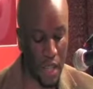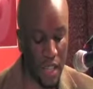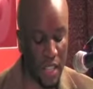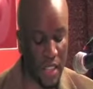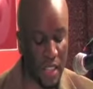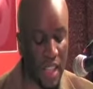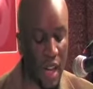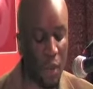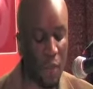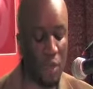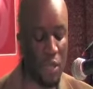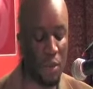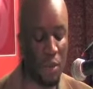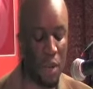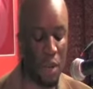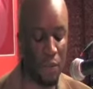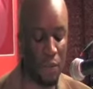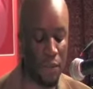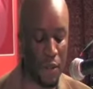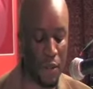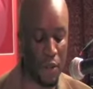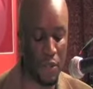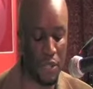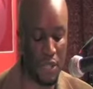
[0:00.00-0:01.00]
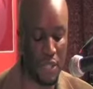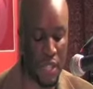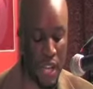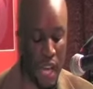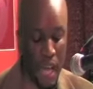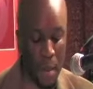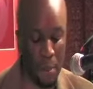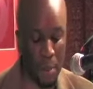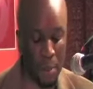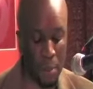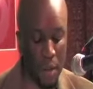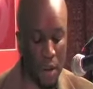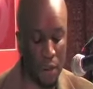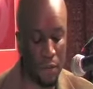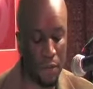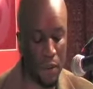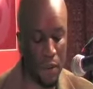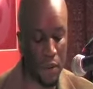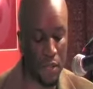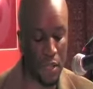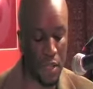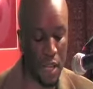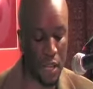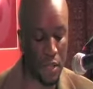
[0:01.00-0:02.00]
That was my first job and my
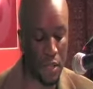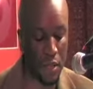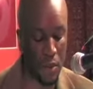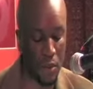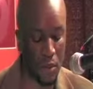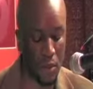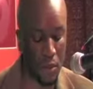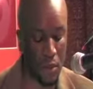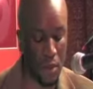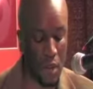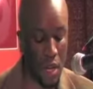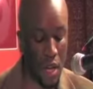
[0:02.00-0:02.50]
first hustle.